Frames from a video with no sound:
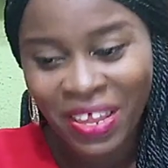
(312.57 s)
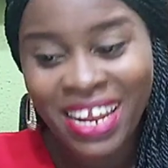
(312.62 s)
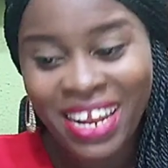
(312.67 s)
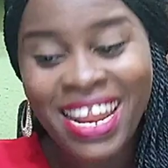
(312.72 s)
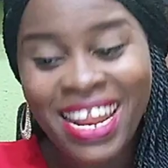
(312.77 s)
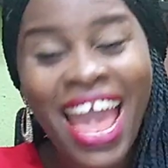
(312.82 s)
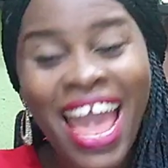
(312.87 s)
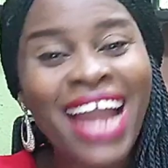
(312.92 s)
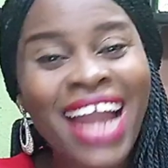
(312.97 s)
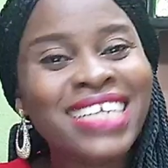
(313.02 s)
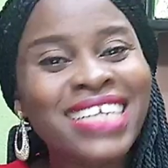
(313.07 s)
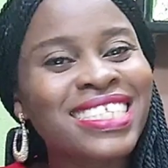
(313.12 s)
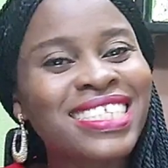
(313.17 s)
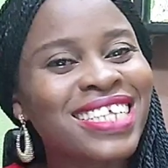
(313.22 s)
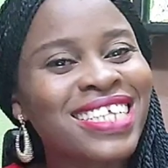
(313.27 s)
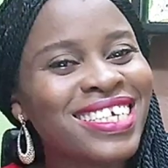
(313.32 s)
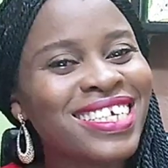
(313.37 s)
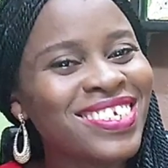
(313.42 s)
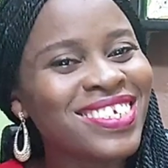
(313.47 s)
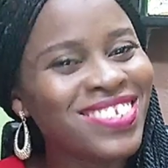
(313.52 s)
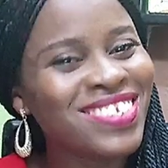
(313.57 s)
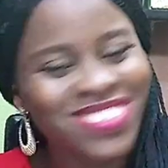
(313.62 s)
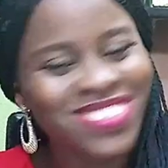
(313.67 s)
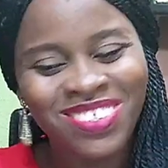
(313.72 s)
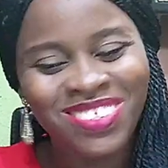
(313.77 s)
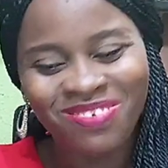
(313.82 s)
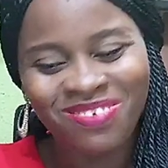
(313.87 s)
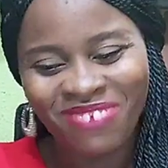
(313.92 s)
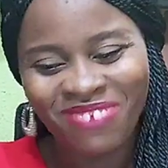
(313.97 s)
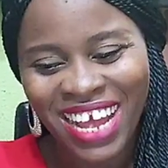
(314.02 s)
the next
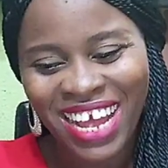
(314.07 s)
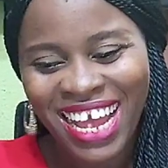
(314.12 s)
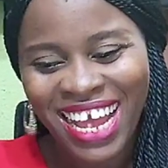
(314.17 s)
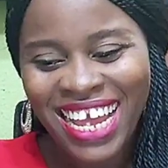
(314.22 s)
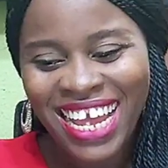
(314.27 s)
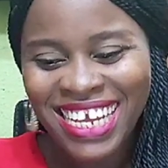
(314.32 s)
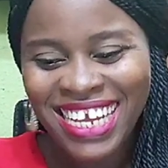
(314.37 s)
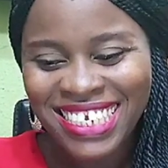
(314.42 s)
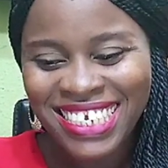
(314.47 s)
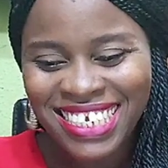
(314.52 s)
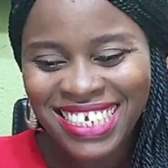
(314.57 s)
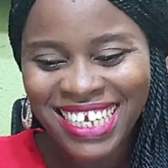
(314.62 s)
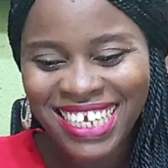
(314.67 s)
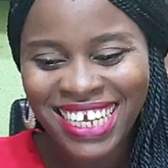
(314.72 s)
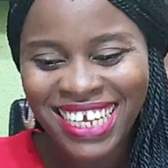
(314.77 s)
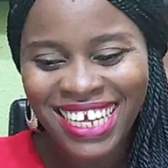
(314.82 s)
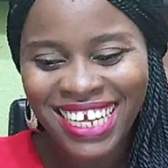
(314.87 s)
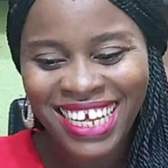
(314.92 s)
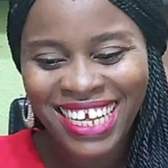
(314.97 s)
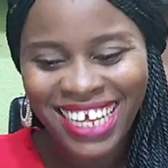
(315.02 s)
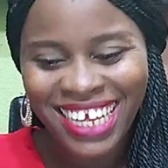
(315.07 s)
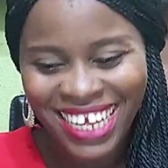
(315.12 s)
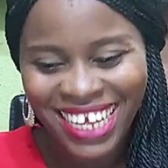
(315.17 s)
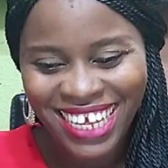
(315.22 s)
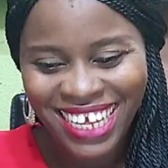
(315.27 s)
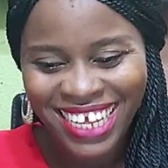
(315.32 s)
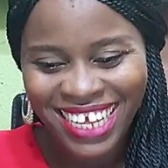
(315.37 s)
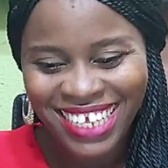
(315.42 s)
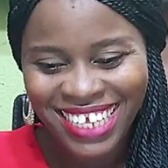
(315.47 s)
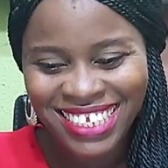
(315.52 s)
YouTuber. She
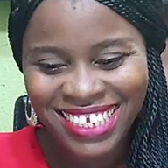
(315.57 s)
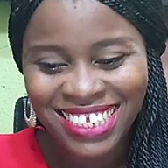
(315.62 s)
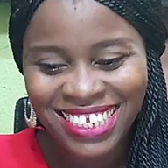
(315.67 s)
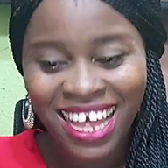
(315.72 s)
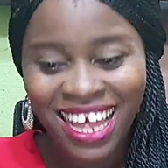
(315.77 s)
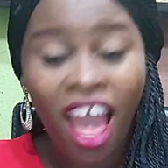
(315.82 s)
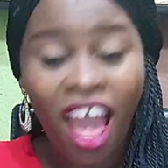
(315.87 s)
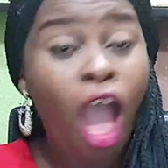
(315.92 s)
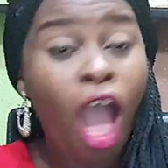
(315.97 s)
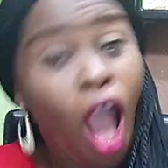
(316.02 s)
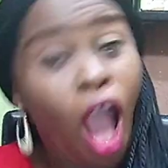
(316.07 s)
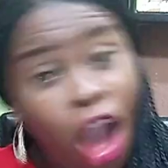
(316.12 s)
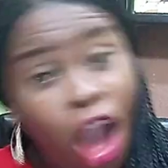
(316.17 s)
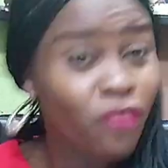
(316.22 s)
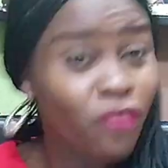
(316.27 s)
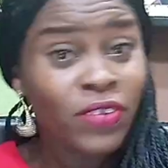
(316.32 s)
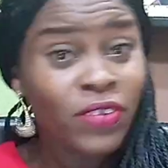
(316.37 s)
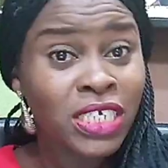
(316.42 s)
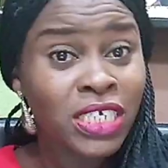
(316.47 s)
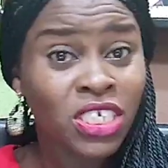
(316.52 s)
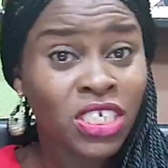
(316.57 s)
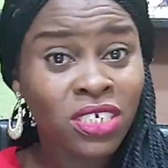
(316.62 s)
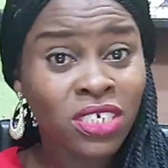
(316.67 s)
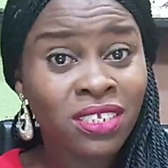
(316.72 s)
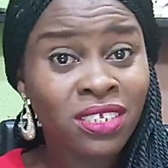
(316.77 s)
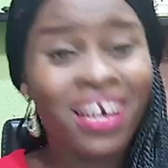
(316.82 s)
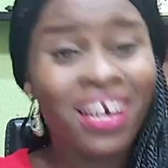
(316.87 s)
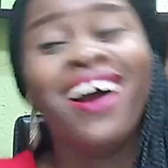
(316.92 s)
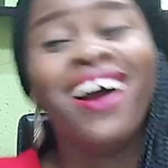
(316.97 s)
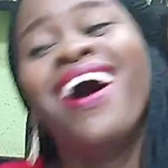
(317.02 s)
is hot for
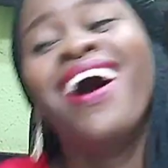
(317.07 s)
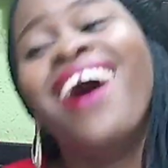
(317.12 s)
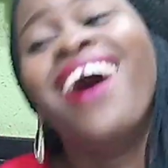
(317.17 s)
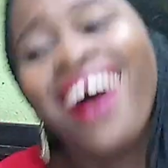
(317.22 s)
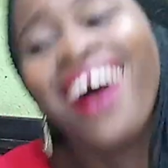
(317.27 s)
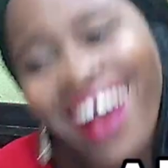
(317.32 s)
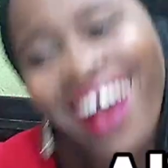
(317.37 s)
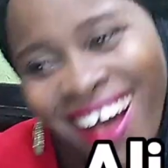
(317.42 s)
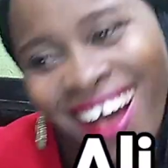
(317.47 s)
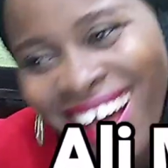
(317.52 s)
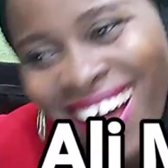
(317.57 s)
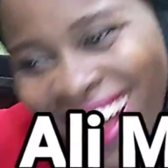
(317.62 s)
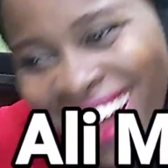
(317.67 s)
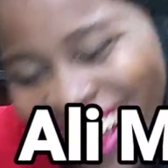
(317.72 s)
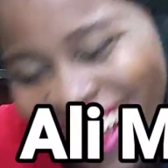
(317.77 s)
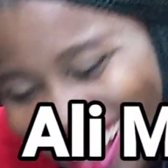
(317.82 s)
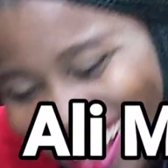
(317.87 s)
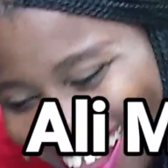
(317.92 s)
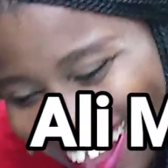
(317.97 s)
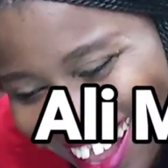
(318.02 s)
teaching.